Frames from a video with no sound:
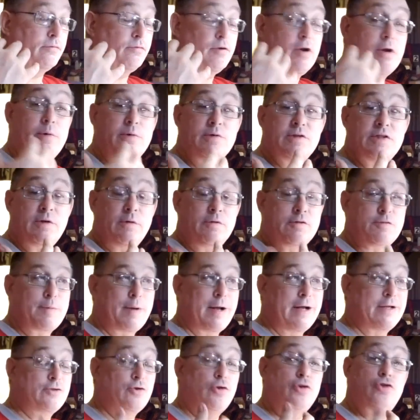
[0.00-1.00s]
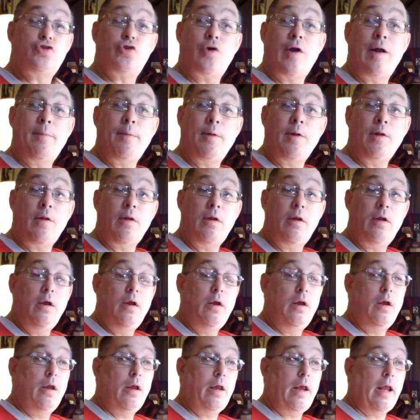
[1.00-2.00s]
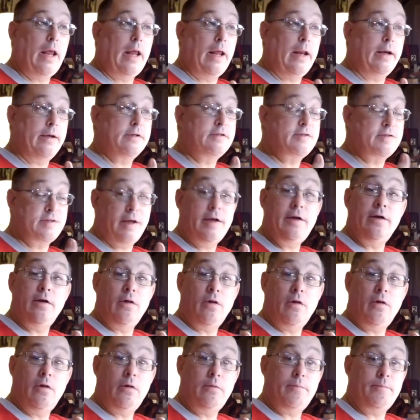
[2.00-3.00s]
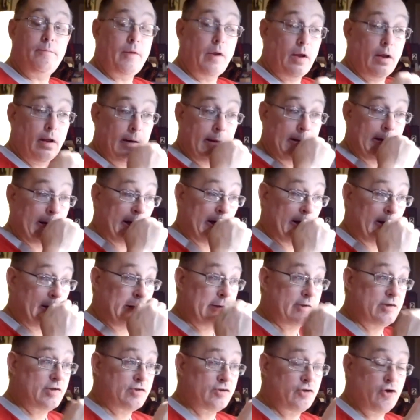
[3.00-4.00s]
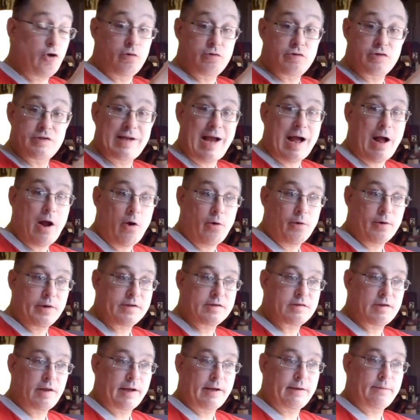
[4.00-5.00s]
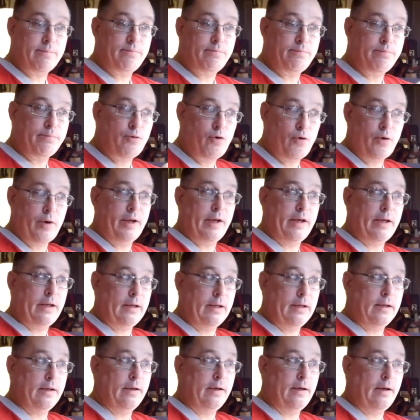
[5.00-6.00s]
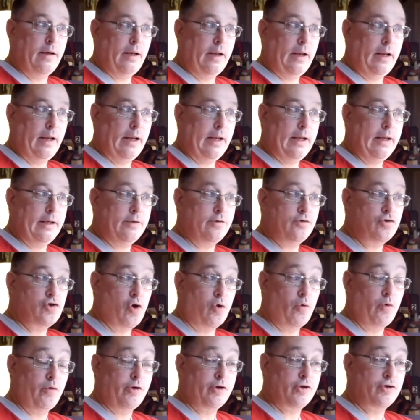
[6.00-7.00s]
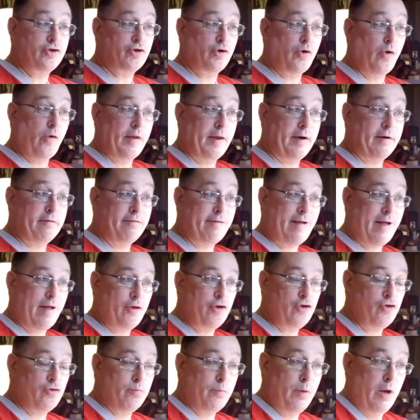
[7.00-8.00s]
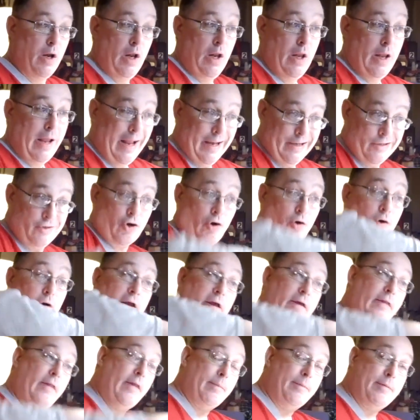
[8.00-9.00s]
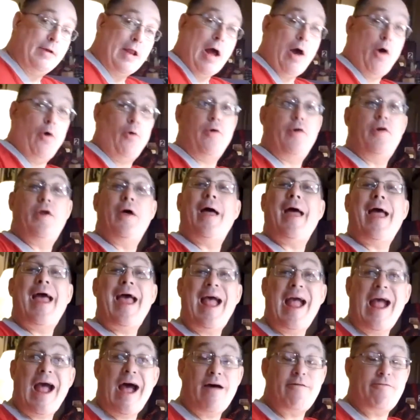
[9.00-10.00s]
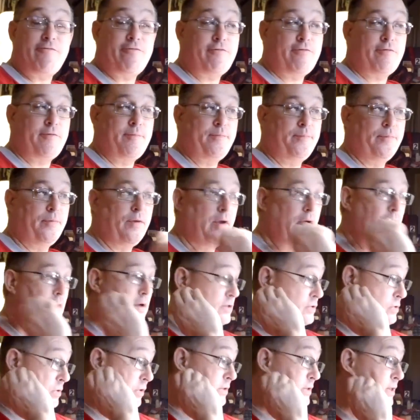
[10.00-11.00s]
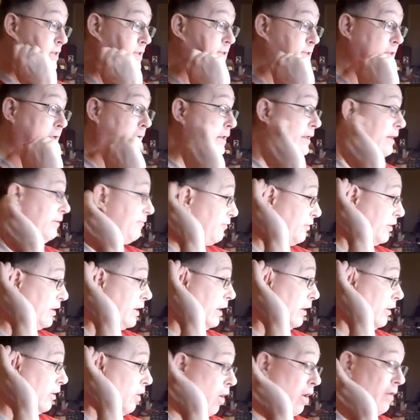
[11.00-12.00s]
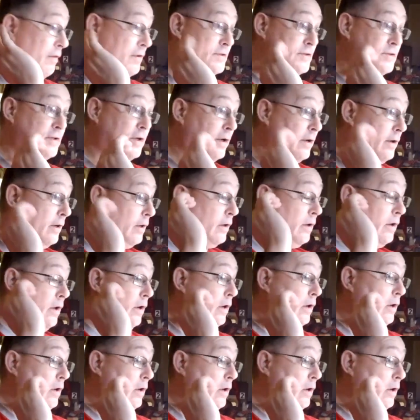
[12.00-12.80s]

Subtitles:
frequency response or treble and signal. It just goes down. It's like putting in a tone control and a volume and turning them down to half. So it's a significant, all of a sudden,